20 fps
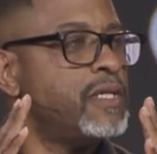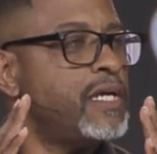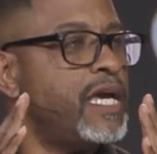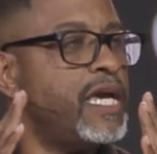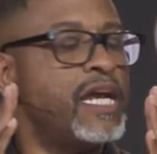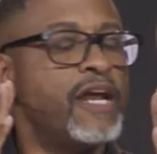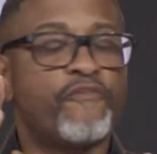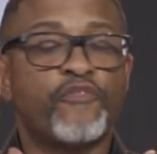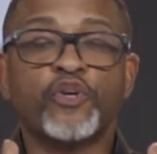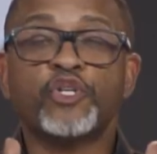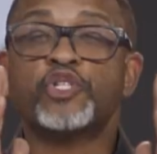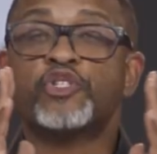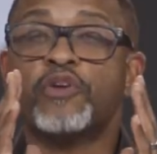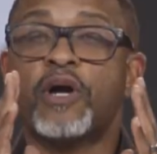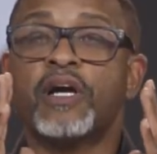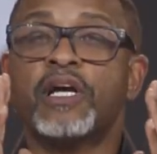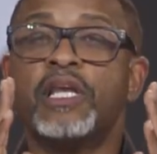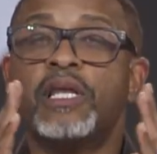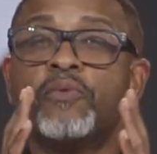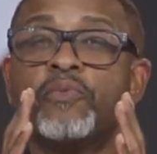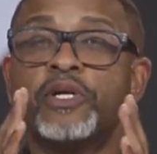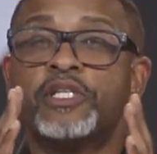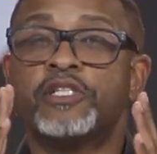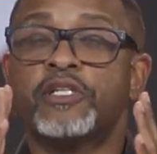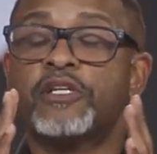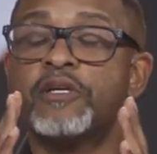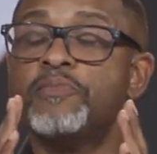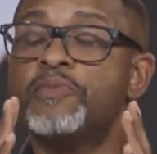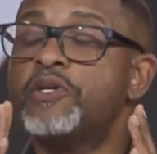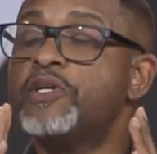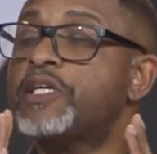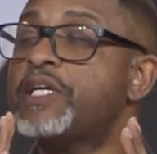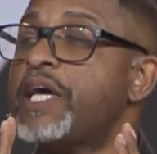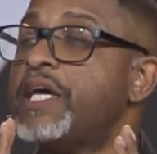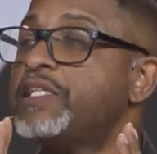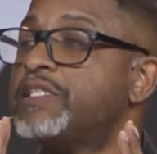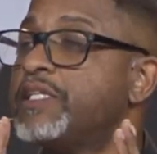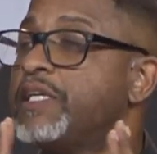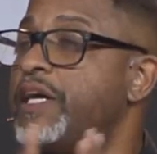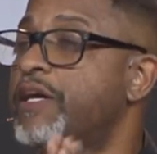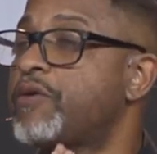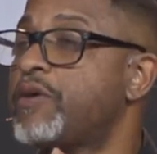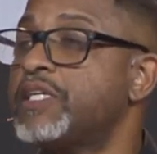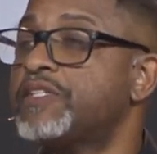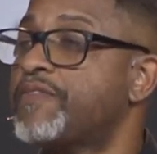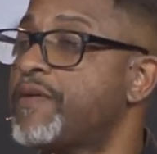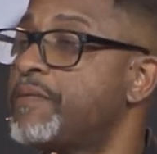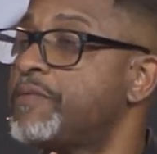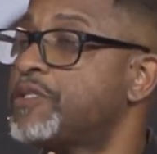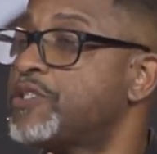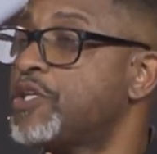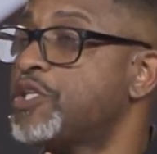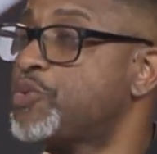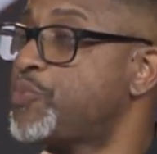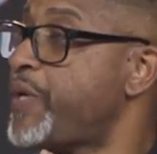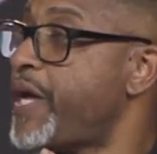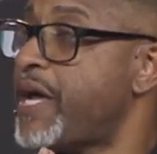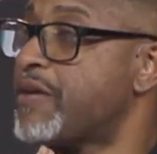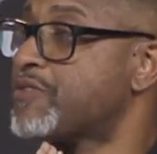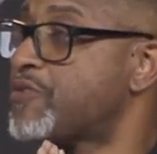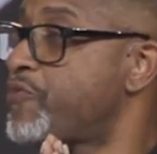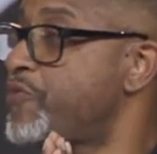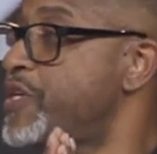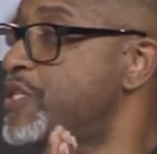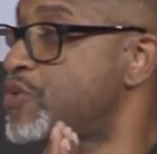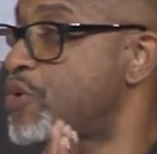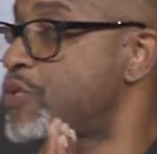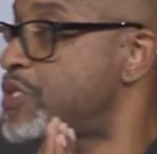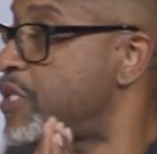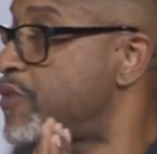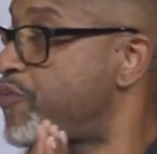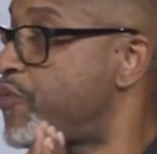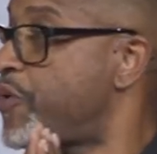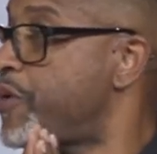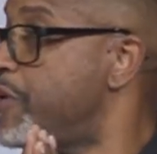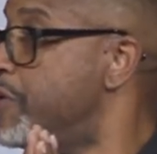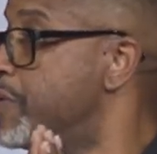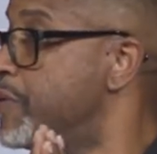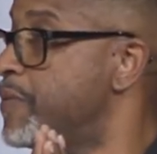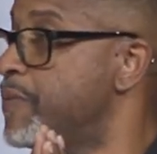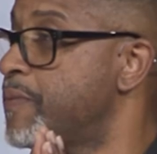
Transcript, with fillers: And if you're struggling with your communication at Grace Family Church, we have some resources for you.